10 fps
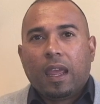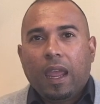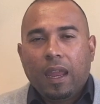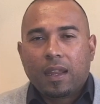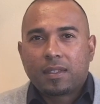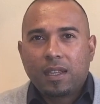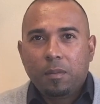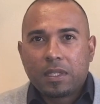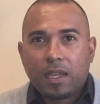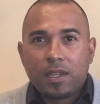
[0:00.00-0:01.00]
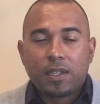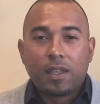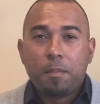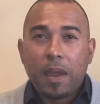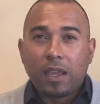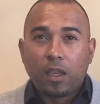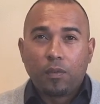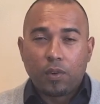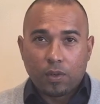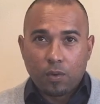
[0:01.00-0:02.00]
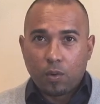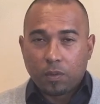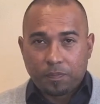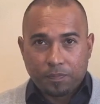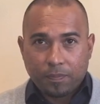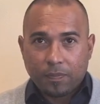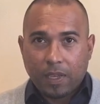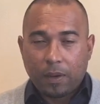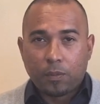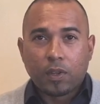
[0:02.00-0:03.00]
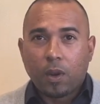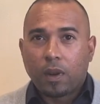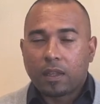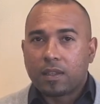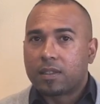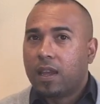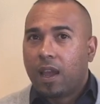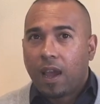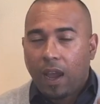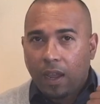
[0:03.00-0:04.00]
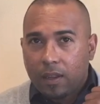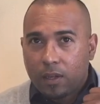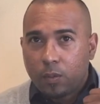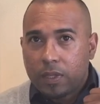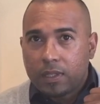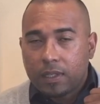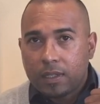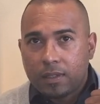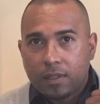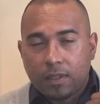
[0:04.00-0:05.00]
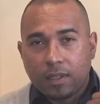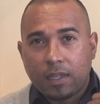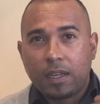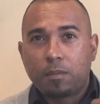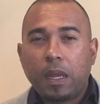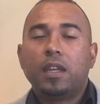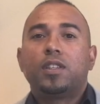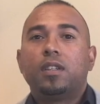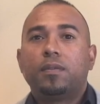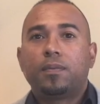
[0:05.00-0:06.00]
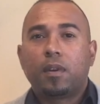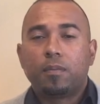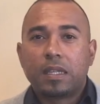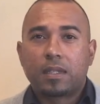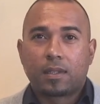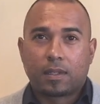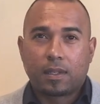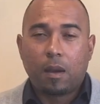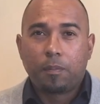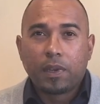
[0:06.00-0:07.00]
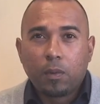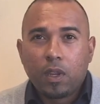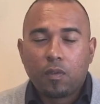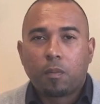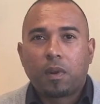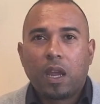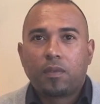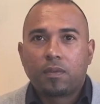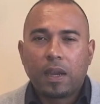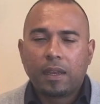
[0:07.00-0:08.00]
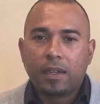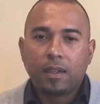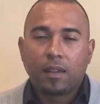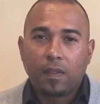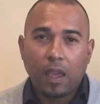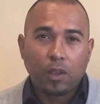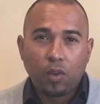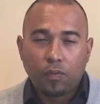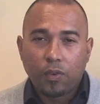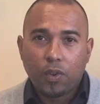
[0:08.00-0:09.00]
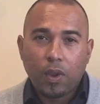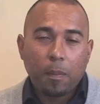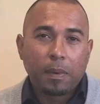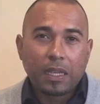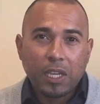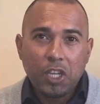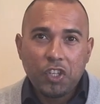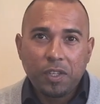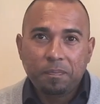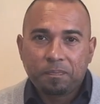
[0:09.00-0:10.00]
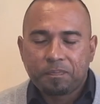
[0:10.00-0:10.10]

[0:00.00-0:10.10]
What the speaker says: And at some stage, they may give you a call. And it will go like this. Hi, Owen. It's the credit manager from this company where you've applied for funding. Thank you for your application.